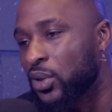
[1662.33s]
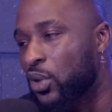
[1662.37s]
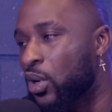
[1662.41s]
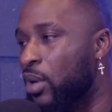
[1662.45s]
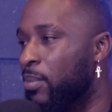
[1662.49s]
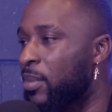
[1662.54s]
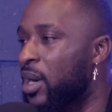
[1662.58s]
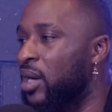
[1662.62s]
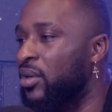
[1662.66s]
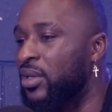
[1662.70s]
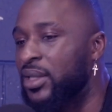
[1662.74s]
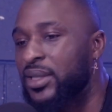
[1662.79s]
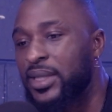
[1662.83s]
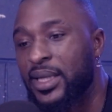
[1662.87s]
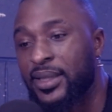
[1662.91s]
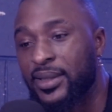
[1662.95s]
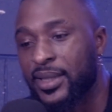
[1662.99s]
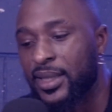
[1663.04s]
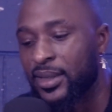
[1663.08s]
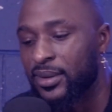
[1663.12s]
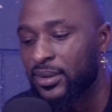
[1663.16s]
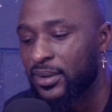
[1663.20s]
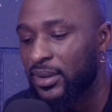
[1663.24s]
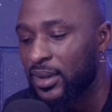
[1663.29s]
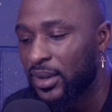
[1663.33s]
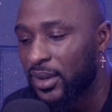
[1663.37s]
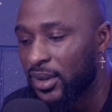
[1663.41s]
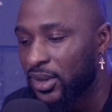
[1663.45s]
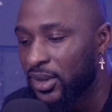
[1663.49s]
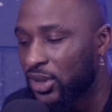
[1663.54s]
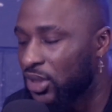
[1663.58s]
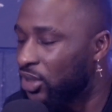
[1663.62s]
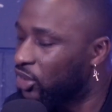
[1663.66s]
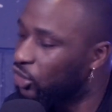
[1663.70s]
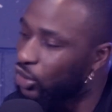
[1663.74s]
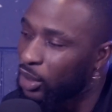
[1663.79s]
got married and then
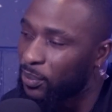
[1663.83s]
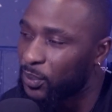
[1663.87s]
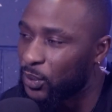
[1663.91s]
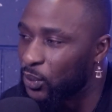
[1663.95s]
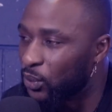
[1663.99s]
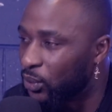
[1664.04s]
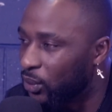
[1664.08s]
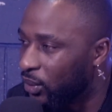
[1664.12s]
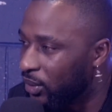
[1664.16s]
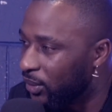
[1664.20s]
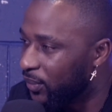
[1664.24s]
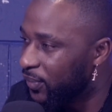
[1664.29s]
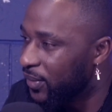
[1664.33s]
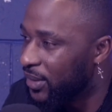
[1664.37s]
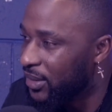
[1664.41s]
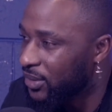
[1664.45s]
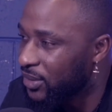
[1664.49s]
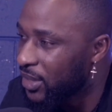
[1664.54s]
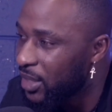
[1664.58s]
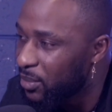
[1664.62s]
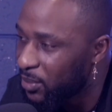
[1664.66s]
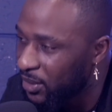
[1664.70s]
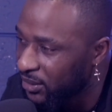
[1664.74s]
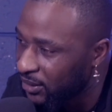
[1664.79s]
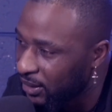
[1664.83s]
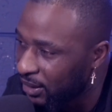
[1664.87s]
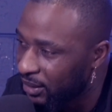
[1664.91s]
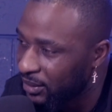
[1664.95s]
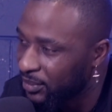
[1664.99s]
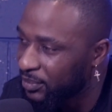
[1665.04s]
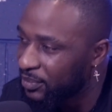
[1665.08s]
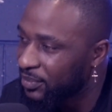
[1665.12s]
she stopped doing OnlyFans. How about that?